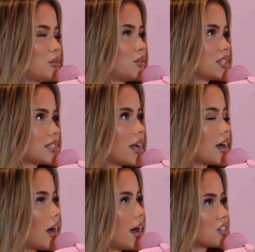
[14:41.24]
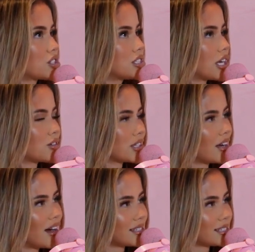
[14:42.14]
Well, because then I actually genuinely
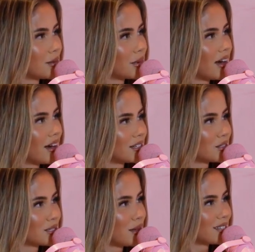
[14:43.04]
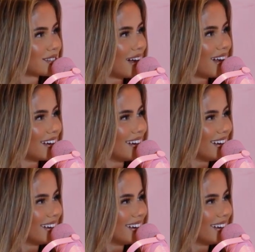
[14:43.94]
can't sleep at night until something's done.